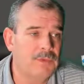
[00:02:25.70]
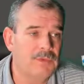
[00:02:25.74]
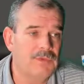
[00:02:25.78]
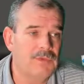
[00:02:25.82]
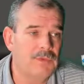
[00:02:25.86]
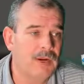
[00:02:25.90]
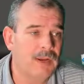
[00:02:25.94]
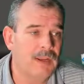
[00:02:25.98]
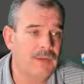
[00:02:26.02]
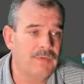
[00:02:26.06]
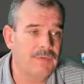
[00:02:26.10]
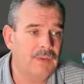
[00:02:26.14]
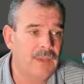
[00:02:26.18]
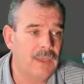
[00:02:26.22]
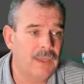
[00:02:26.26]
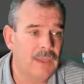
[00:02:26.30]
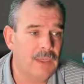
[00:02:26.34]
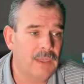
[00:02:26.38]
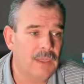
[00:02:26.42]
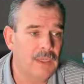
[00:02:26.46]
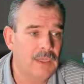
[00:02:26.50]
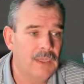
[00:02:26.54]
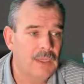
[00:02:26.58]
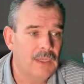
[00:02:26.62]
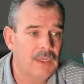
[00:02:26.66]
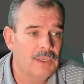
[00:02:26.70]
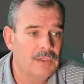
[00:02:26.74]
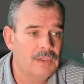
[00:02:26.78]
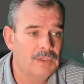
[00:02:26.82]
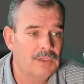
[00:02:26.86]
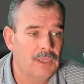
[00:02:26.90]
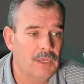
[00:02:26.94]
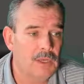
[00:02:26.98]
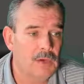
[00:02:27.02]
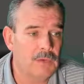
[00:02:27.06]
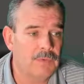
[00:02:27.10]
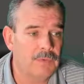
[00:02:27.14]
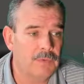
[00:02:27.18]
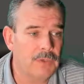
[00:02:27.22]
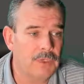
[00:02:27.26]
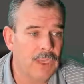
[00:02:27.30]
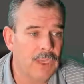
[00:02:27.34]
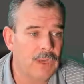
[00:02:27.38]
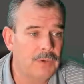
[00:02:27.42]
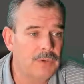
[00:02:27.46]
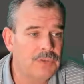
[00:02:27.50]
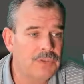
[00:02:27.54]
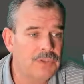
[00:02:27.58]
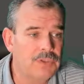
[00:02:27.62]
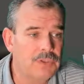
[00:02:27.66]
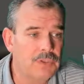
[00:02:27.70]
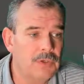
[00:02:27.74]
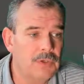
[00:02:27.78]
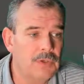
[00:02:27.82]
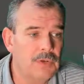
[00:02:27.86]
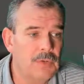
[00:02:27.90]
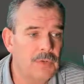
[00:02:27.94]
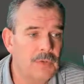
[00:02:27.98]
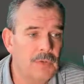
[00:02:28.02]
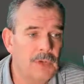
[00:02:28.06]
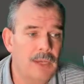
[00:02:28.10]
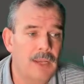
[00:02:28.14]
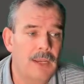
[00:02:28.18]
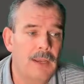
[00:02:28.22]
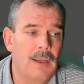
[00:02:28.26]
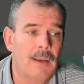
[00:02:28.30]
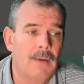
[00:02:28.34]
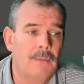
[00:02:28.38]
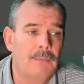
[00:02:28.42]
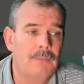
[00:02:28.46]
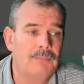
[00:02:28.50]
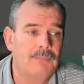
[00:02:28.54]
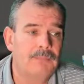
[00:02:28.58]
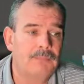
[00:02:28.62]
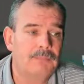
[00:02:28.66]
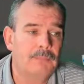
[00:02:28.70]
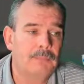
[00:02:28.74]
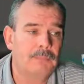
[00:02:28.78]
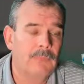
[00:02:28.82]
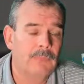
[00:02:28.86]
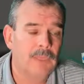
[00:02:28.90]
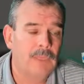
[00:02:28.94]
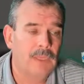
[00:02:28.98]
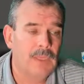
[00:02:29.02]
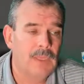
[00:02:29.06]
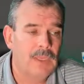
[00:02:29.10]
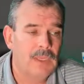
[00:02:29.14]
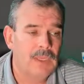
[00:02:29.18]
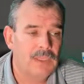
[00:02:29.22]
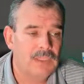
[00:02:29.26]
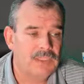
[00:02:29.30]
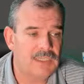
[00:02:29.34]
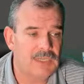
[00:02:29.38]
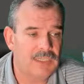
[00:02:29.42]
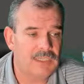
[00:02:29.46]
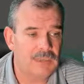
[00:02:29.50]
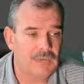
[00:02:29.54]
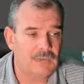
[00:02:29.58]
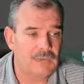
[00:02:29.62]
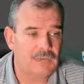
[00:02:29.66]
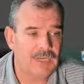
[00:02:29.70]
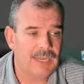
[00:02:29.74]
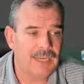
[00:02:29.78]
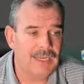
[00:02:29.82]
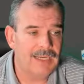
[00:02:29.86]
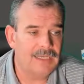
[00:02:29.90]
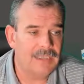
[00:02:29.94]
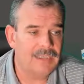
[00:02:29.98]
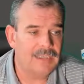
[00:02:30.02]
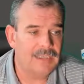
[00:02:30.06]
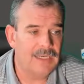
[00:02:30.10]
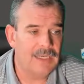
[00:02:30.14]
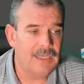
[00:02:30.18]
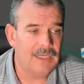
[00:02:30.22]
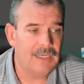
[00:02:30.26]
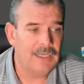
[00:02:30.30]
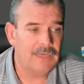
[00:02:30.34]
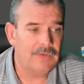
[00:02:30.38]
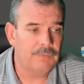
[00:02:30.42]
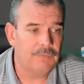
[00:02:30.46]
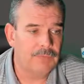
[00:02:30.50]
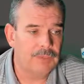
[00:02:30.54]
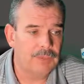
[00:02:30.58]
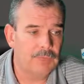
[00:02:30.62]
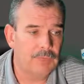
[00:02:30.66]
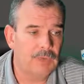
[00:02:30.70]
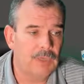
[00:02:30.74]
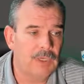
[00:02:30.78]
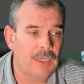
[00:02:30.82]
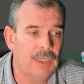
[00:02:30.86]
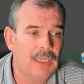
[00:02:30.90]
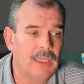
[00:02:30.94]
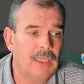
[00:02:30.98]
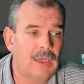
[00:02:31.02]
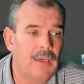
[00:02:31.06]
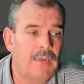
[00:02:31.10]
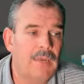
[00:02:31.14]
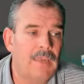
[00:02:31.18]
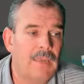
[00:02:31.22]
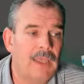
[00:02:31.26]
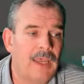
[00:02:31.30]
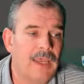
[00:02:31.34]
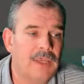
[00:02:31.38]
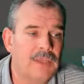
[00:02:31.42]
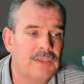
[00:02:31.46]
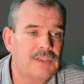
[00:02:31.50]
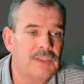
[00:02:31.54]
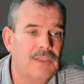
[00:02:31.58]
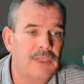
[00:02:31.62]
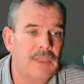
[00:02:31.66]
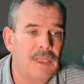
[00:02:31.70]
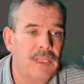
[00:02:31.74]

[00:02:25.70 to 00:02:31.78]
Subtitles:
drive here. So if we go to Setup Reality, if we double click on that,